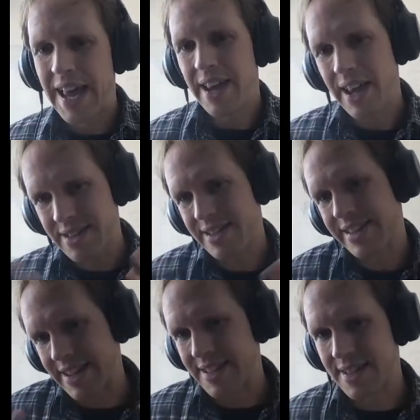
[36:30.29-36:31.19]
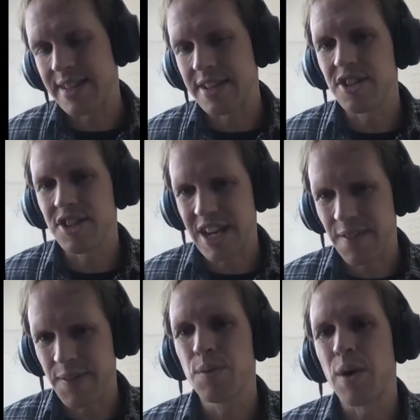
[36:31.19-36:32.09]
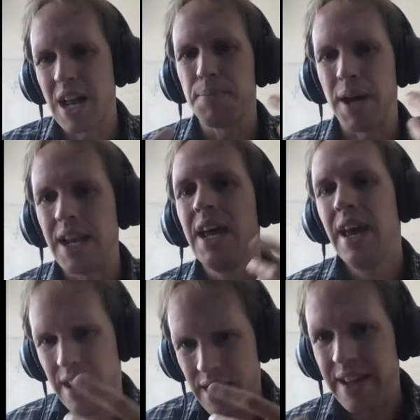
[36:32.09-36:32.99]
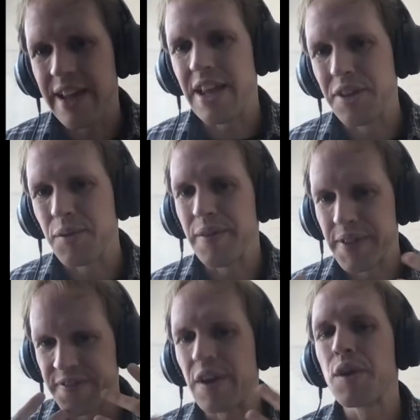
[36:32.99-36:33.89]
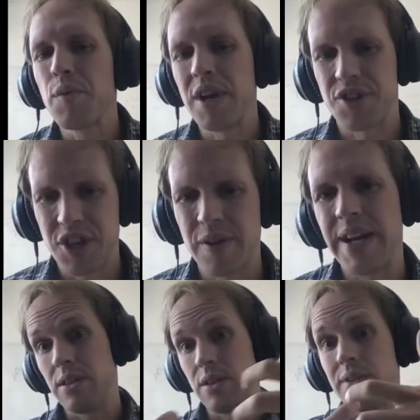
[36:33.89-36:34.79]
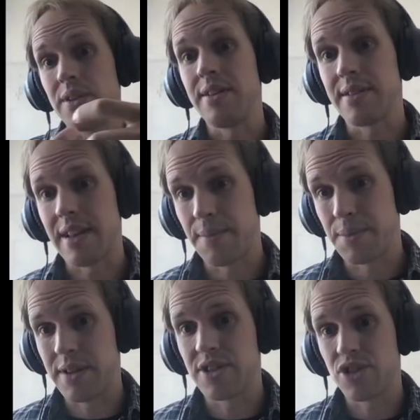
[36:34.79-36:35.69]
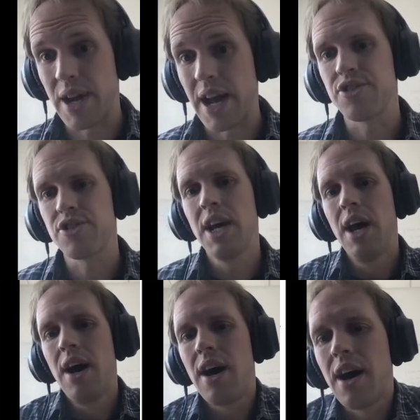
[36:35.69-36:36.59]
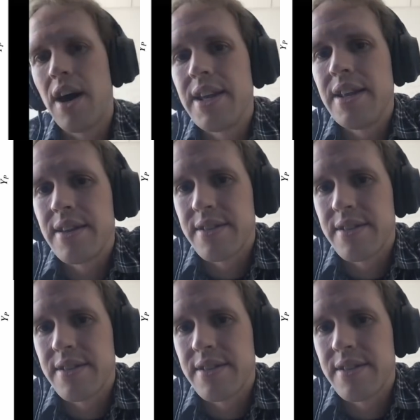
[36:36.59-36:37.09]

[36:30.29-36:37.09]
is a consistency check if you want, but it was very reassuring to see these ellipses stretch in this